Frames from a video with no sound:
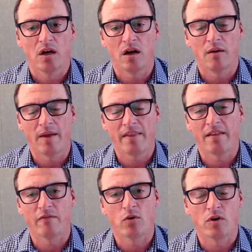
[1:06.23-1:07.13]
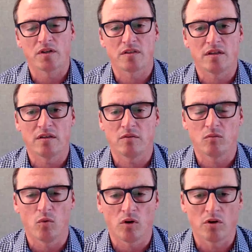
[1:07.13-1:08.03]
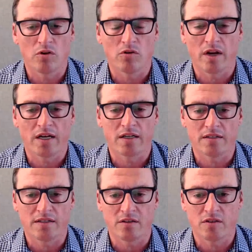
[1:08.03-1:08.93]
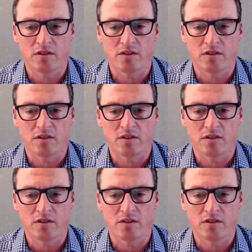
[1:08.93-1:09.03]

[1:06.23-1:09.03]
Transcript: And then, of course, the war in Ukraine continues